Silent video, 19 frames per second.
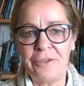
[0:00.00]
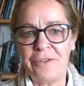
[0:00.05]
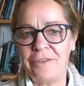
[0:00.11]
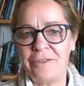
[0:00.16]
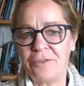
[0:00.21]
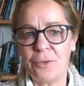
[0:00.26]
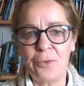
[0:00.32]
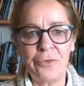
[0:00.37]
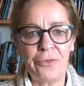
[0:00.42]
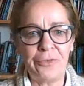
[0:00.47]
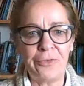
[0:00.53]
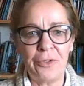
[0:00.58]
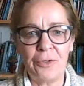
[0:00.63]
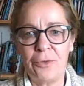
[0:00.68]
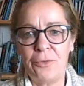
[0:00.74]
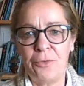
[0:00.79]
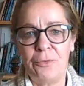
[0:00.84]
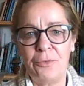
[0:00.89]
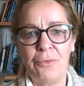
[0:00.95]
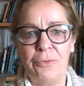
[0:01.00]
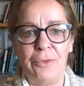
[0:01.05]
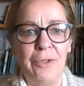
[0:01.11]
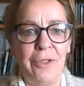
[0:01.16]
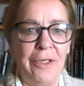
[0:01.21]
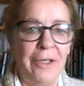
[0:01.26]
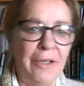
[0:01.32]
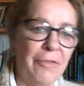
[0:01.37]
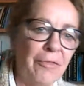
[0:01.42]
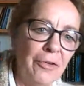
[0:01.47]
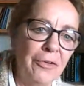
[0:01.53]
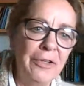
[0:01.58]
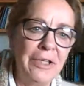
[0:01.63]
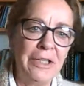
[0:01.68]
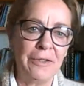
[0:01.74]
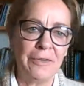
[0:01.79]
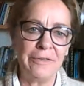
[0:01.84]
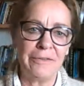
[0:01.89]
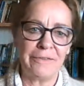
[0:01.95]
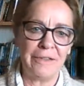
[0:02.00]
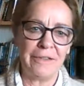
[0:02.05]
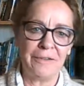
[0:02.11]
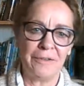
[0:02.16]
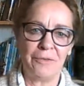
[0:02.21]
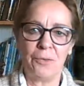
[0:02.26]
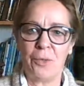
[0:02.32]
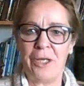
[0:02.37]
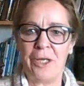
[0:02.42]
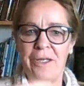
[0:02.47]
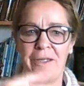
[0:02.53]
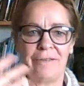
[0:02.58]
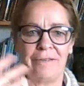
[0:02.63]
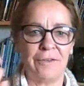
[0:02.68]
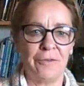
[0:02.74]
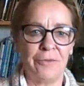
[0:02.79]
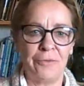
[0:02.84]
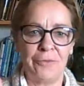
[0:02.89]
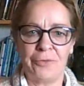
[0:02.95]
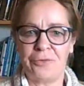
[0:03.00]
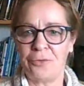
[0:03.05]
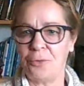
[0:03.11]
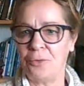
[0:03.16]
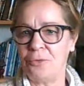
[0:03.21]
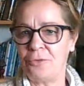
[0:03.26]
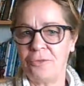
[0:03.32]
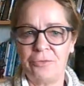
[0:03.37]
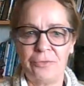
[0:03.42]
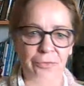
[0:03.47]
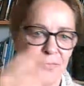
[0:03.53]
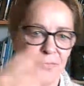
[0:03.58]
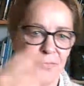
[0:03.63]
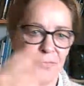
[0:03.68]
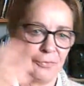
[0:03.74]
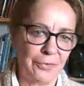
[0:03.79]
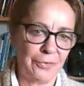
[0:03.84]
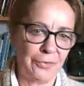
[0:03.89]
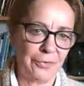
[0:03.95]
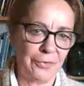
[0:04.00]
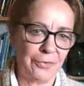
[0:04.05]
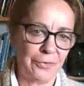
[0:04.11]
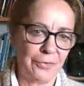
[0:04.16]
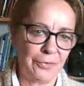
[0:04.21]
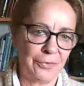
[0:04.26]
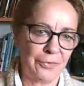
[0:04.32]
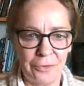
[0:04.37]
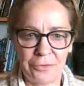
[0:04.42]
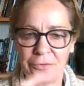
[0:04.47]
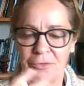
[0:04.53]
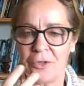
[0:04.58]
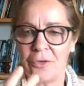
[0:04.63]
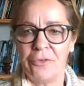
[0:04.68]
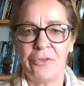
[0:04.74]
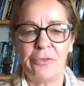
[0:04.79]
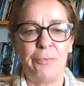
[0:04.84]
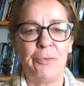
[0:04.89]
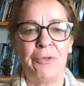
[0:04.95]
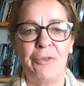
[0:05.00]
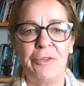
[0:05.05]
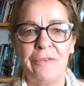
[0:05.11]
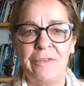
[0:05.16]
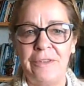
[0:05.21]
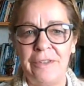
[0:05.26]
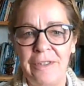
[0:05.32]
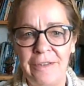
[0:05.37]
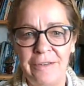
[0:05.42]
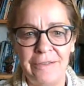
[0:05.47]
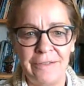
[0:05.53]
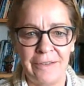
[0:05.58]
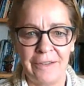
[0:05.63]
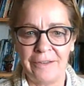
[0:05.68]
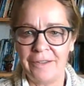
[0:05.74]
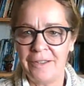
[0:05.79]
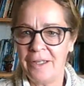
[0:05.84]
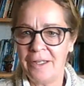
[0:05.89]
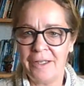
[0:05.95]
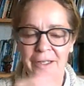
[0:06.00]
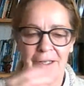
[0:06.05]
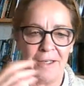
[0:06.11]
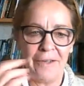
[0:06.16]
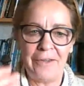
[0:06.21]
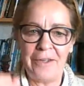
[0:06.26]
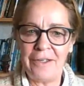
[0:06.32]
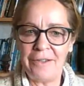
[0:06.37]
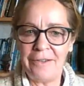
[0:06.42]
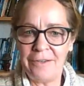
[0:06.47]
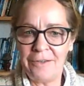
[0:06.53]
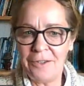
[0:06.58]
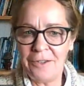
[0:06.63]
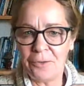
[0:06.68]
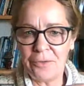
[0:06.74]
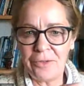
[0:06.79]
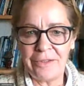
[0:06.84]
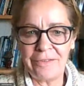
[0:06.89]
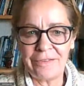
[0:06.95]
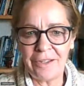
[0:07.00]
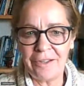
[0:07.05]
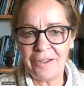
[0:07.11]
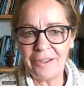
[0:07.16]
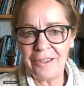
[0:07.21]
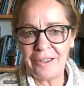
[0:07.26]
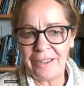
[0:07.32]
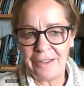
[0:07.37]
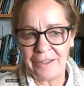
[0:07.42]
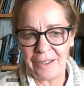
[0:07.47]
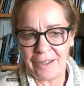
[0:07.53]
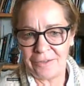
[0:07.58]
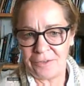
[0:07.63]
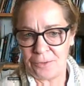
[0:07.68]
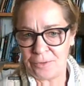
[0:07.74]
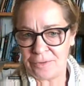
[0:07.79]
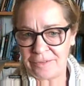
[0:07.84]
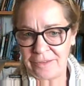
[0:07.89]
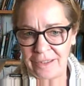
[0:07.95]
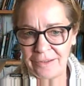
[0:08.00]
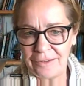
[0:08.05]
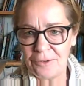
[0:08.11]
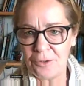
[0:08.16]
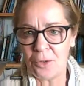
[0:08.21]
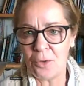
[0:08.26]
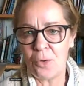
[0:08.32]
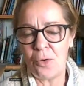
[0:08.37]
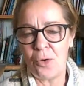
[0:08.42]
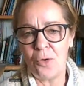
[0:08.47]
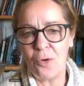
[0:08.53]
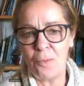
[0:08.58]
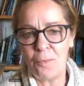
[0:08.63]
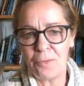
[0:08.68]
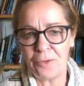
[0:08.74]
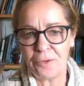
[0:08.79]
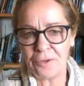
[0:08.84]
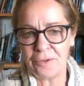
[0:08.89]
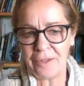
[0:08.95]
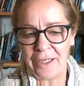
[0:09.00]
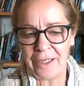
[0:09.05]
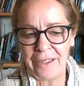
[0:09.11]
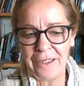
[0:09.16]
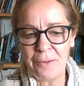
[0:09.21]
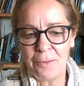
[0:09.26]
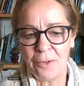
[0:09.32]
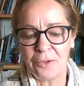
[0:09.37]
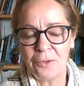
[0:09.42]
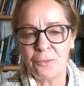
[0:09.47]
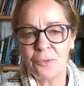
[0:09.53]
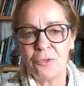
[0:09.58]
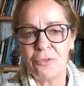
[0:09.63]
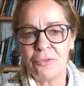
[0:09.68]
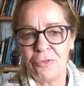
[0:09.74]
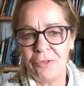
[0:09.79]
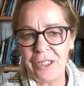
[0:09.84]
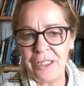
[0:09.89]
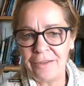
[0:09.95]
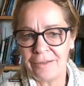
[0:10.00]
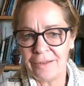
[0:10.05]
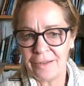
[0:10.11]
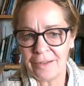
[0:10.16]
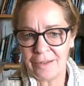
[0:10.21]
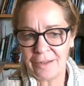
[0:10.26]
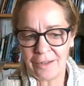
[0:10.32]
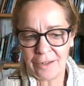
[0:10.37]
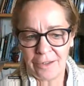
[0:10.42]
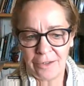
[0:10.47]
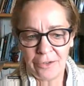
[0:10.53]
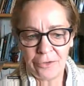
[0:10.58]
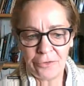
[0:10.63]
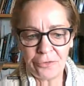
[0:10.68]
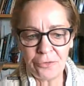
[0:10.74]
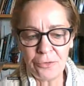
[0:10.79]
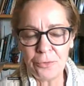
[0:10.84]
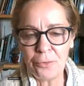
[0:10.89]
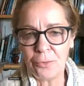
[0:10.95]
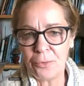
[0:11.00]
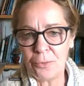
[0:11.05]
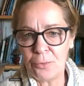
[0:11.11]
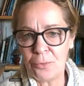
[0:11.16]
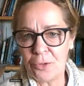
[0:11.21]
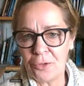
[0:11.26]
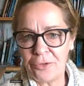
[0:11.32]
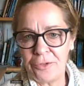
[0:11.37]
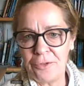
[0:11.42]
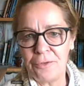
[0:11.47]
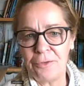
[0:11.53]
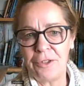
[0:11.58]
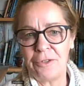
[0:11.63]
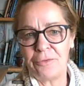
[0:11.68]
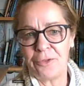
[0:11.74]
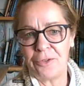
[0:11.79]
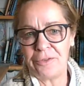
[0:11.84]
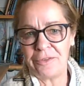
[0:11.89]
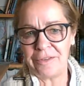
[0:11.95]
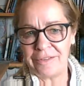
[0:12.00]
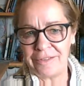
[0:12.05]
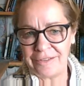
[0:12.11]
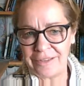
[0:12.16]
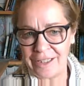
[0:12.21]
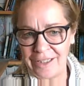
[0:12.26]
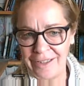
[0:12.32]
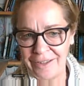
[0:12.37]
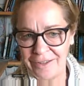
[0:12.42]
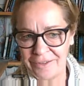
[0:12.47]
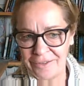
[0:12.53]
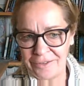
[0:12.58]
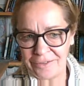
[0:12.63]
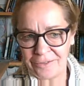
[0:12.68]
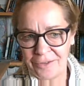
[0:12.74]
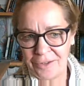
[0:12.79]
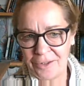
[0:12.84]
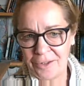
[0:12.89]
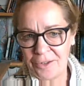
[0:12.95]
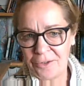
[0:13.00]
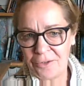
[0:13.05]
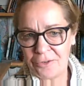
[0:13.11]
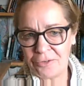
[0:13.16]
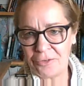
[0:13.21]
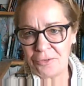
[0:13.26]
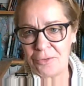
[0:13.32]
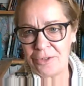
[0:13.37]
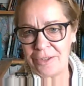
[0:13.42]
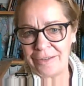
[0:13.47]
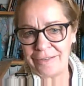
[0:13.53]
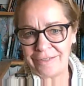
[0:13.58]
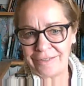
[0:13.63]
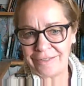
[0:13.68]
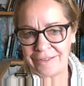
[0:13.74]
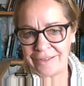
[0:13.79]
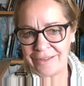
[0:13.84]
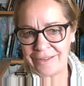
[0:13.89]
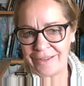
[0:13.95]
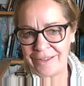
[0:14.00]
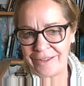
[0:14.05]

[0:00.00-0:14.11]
that is also erroneous in the ways of sort of conspiracies and. There's hardly, as you said, no hope that anyone would read through what the universe is telling us through this